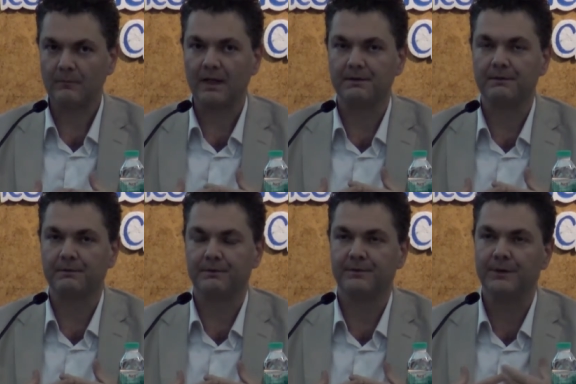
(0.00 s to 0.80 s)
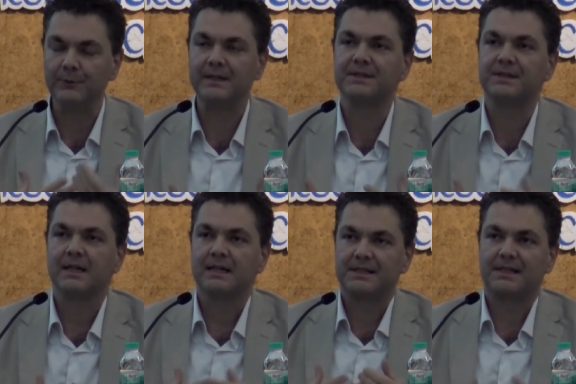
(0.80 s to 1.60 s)
there is
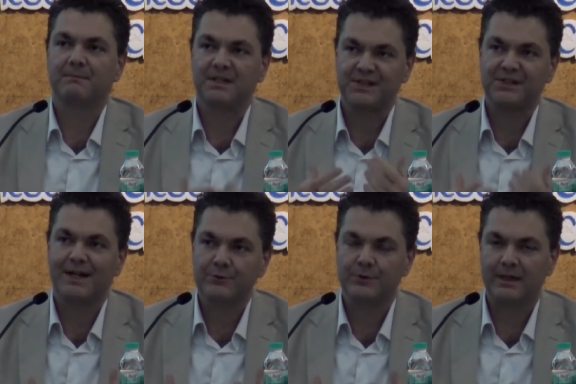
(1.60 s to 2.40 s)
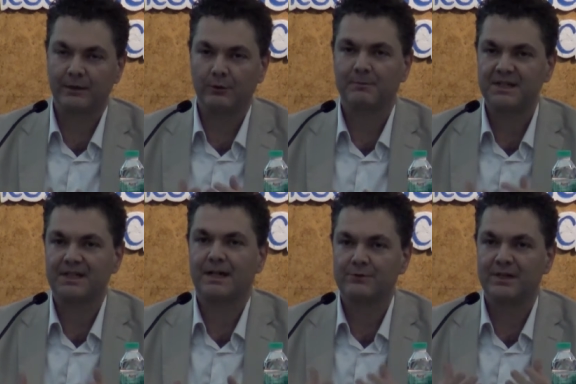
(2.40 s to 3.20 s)
some economic
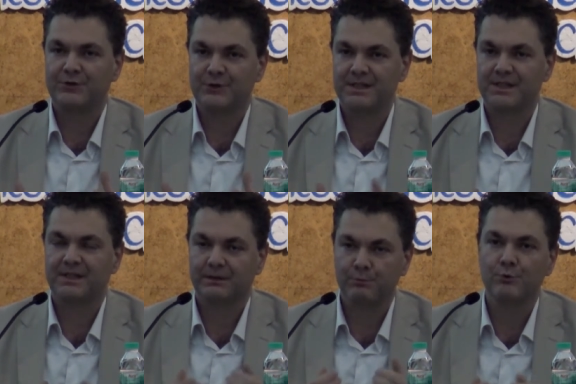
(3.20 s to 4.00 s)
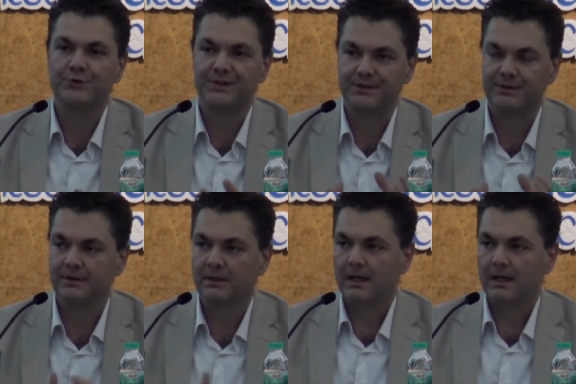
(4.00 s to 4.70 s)
structural changes that pushes